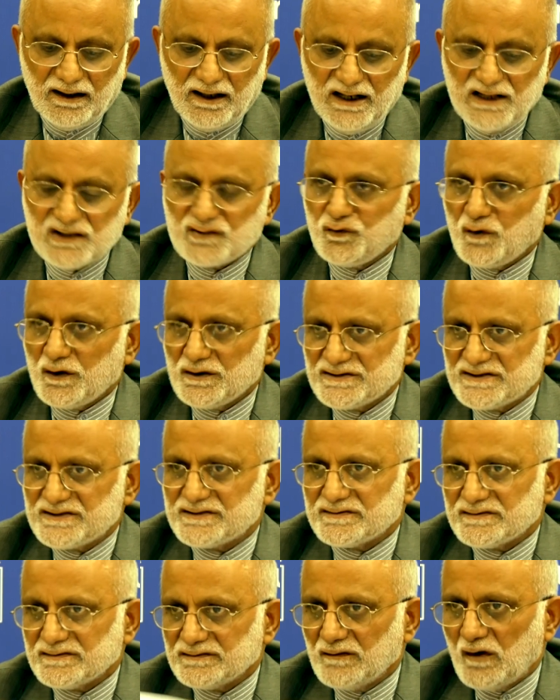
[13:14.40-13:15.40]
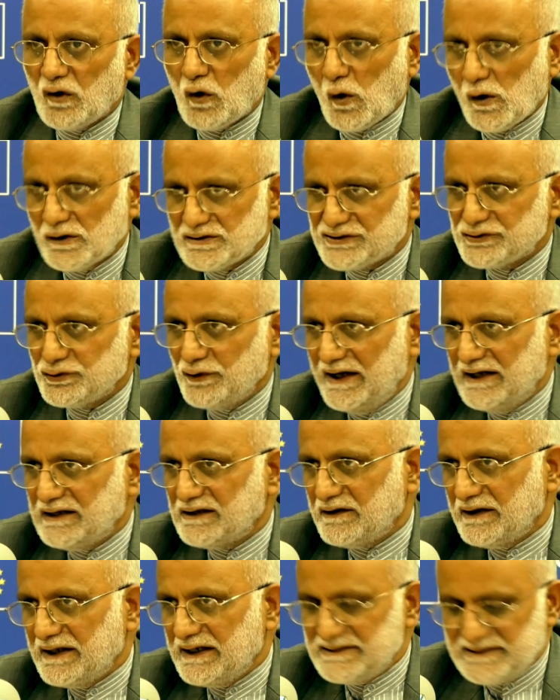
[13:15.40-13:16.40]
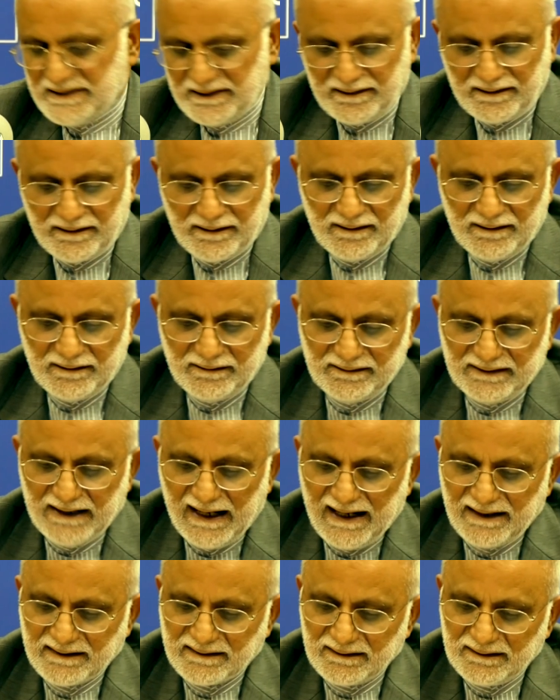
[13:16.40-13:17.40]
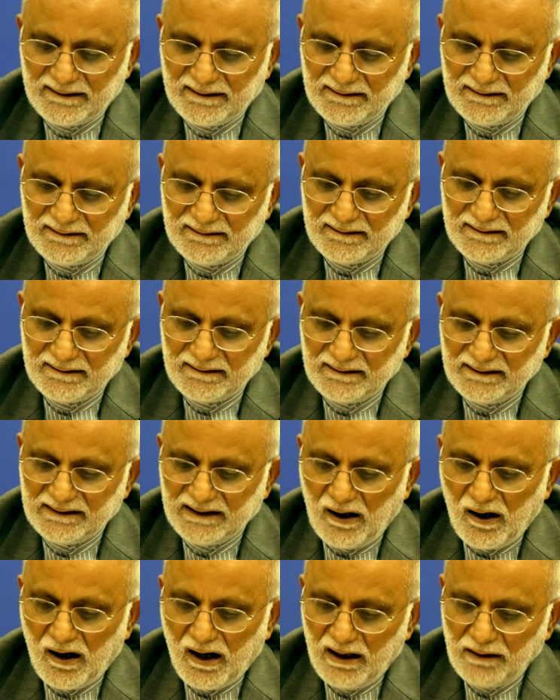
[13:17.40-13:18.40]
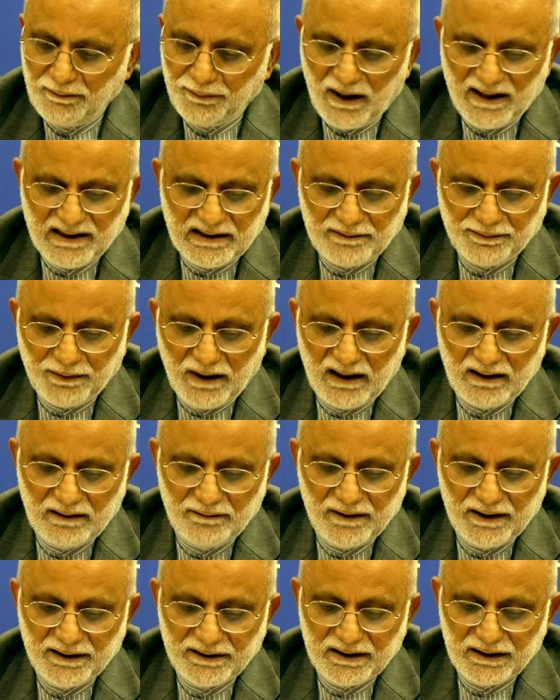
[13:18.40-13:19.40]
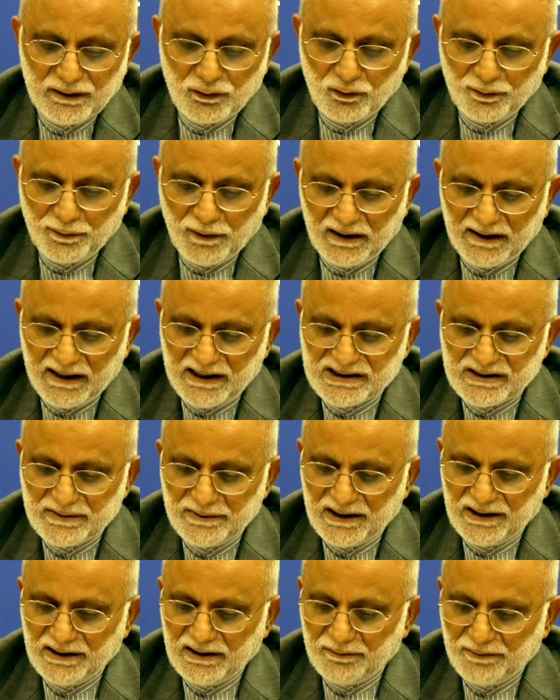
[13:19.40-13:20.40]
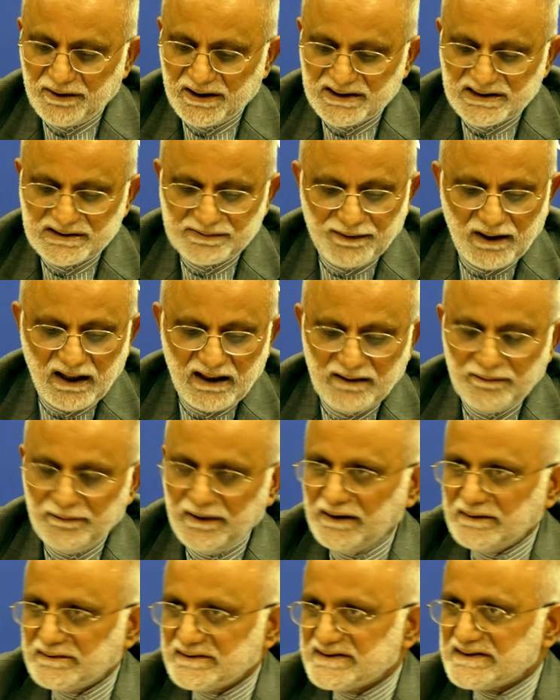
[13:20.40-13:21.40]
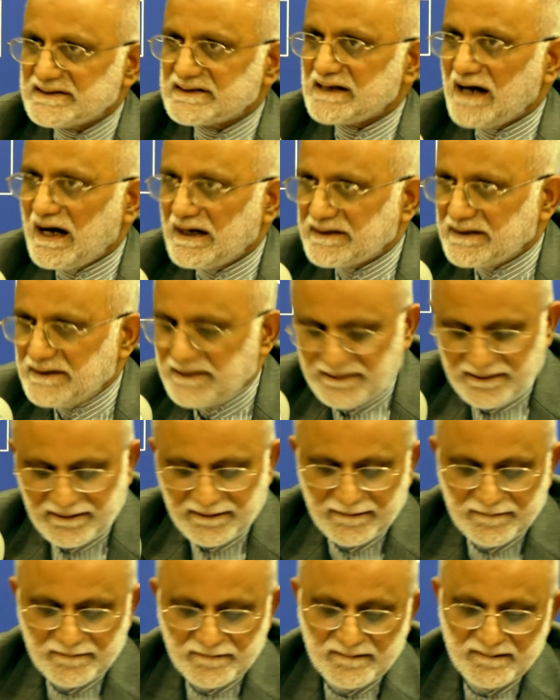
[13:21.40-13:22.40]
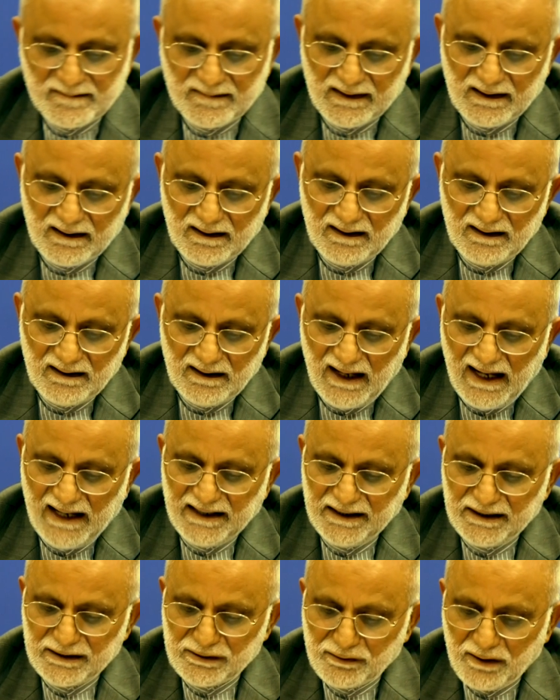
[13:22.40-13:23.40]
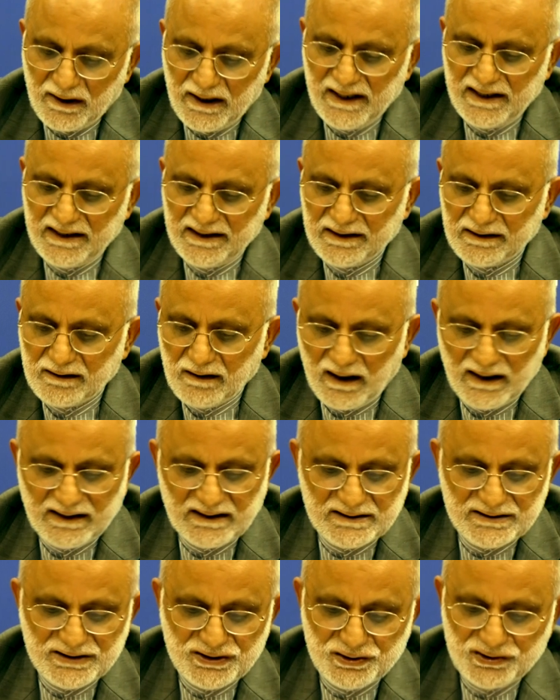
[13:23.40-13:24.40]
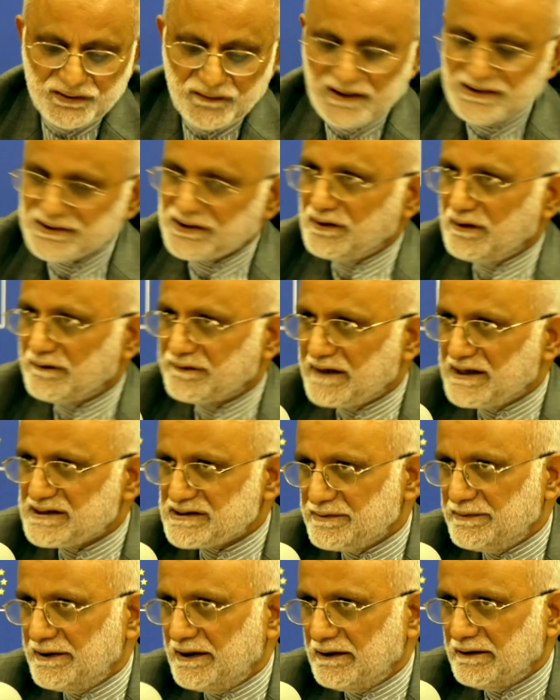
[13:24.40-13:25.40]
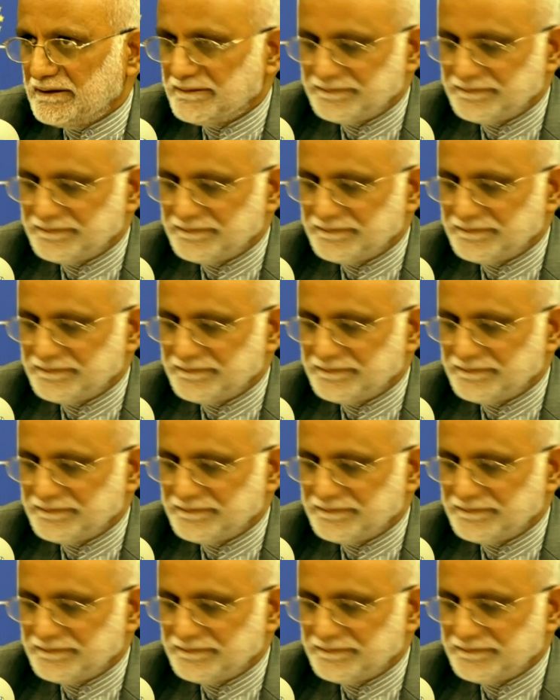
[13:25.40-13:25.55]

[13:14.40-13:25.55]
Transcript: It was also encouraging that the all-party parliamentary group on Kashmir in the British Parliament started an inquiry regarding the situation of Kashmir.